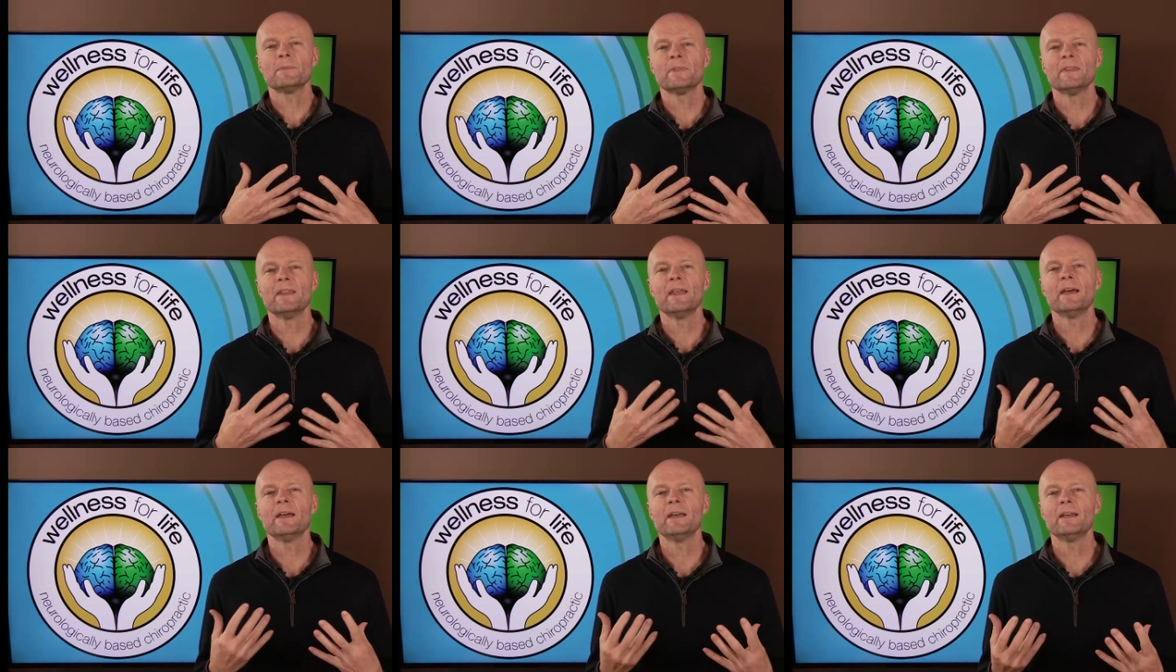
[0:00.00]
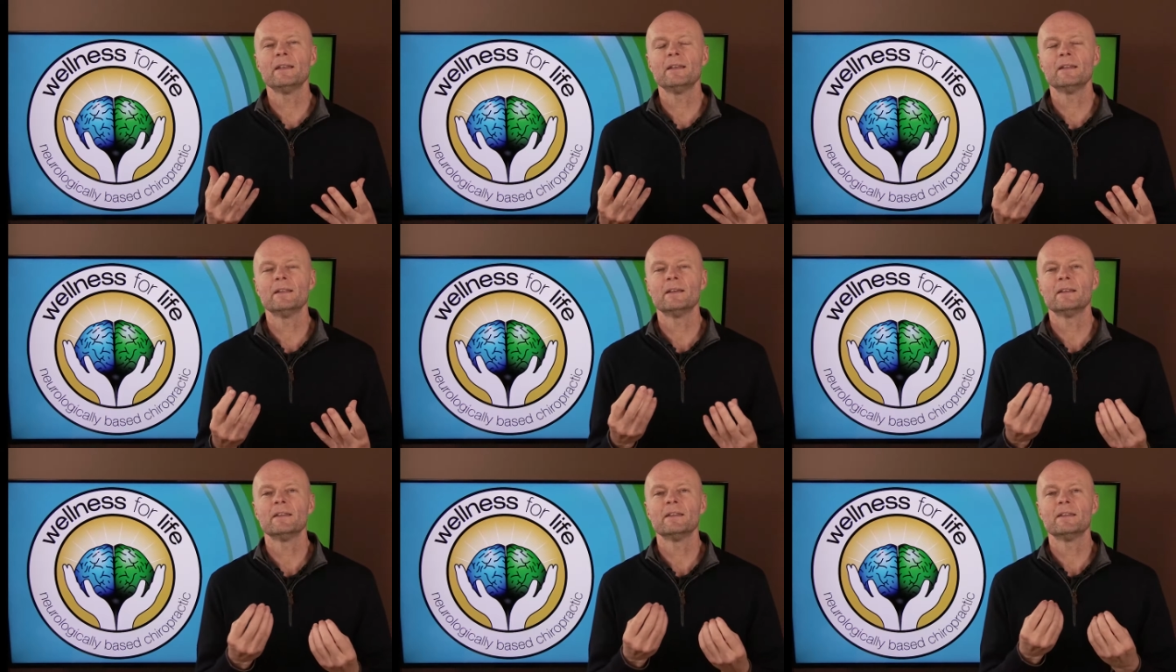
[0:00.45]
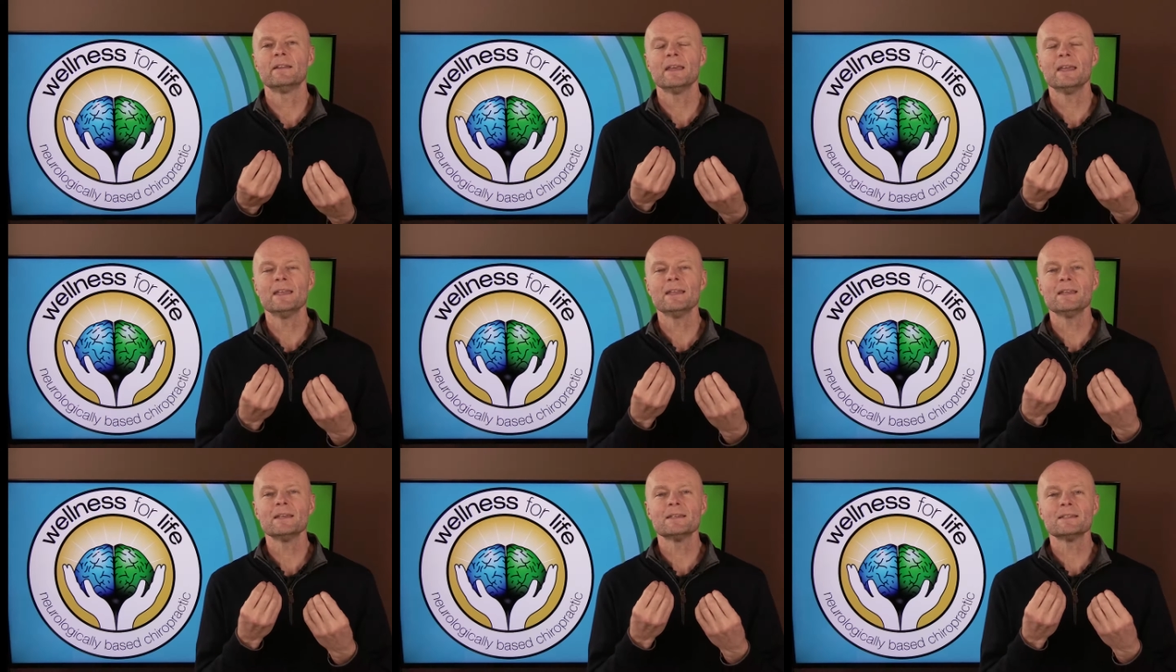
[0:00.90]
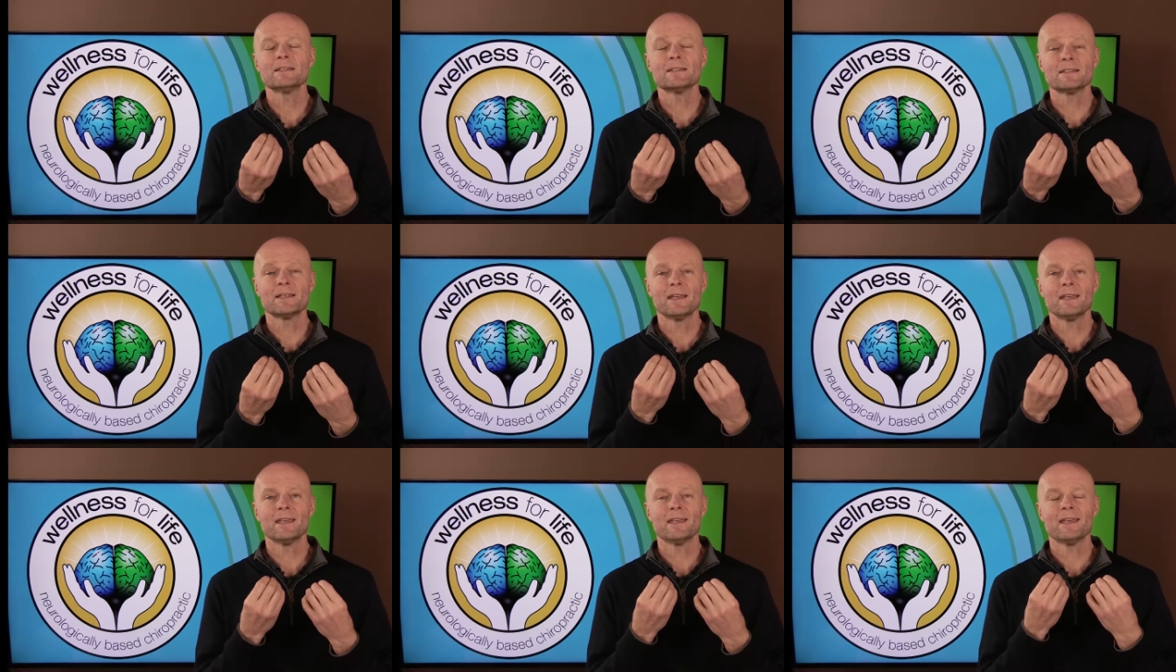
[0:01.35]
then it
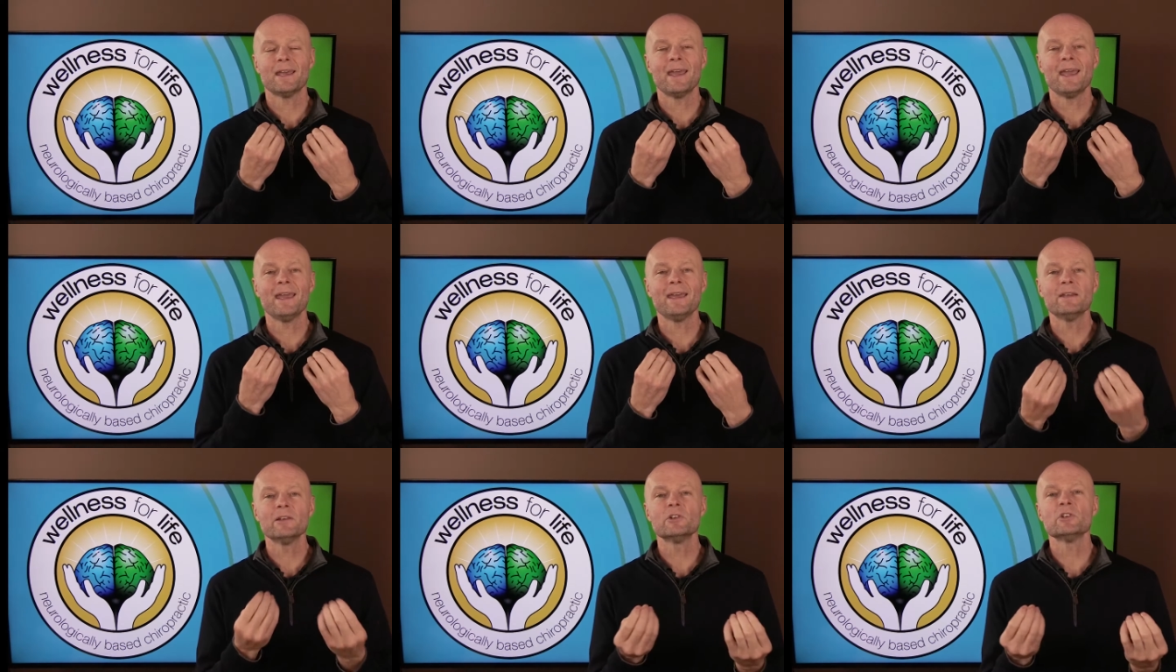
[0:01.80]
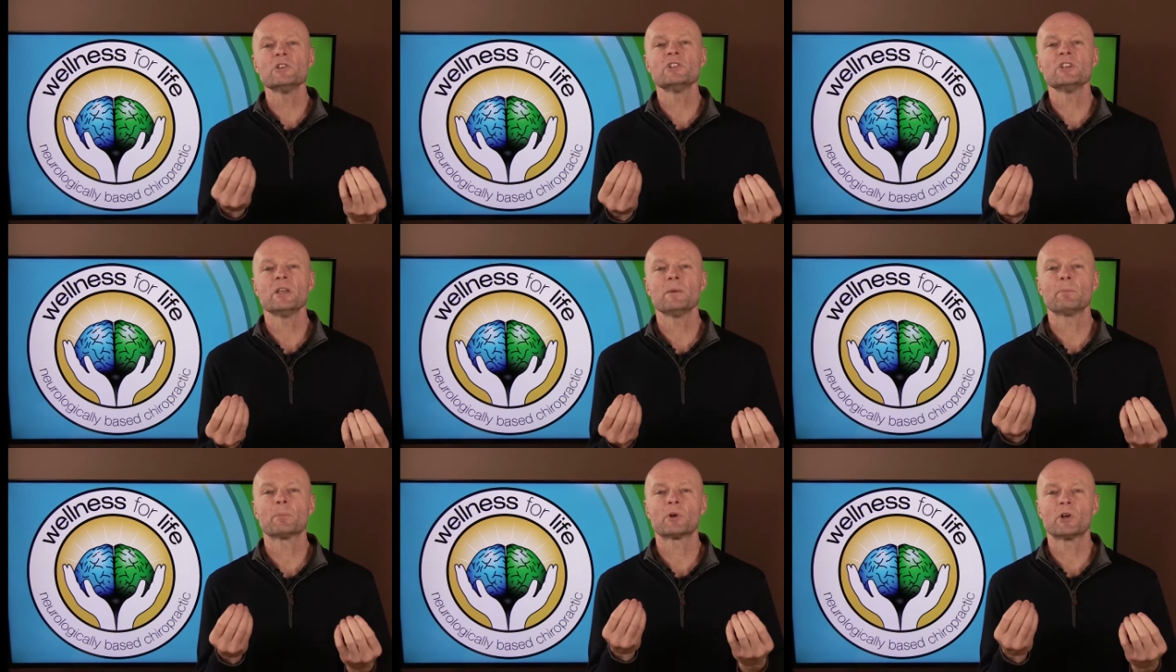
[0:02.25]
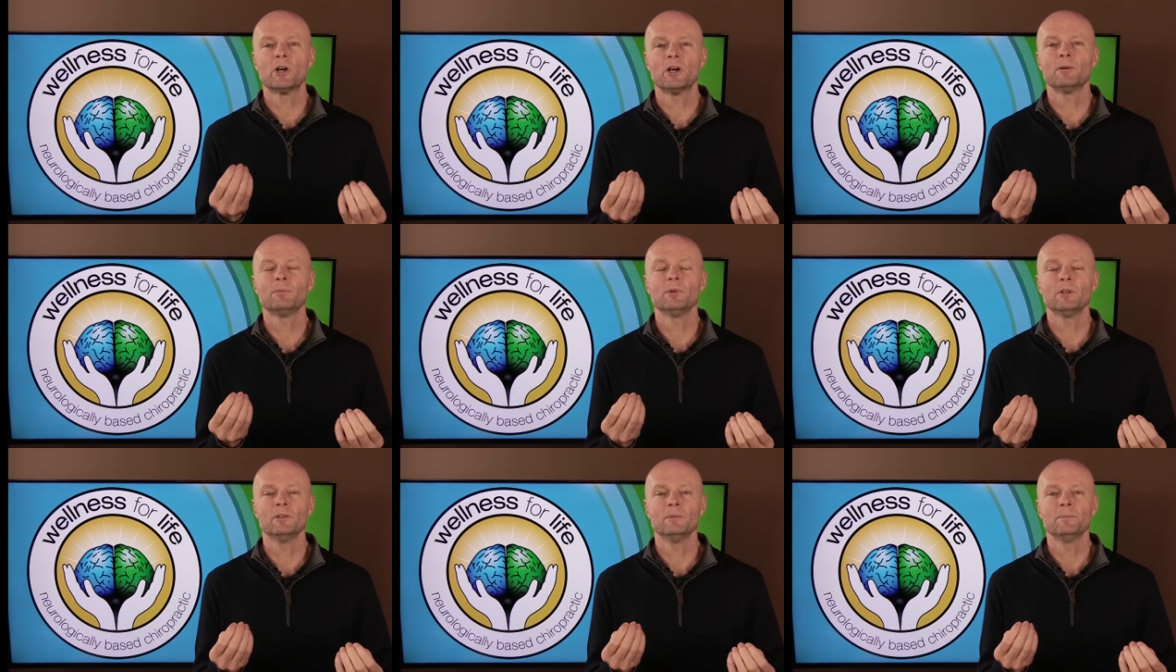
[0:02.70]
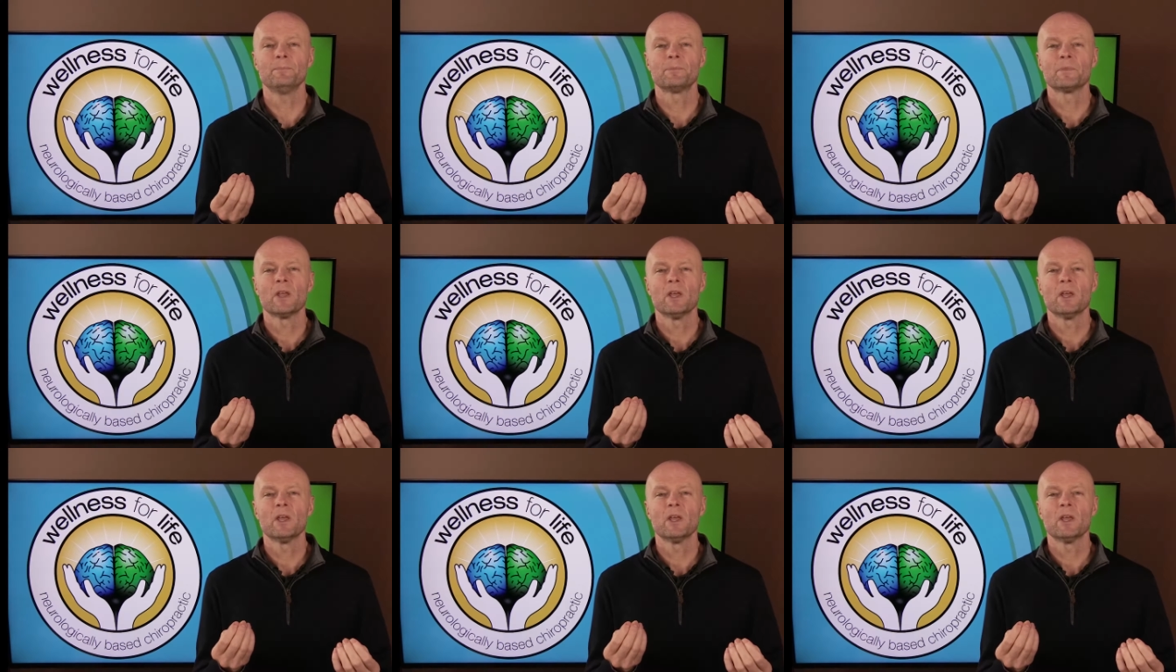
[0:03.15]
is an energy problem.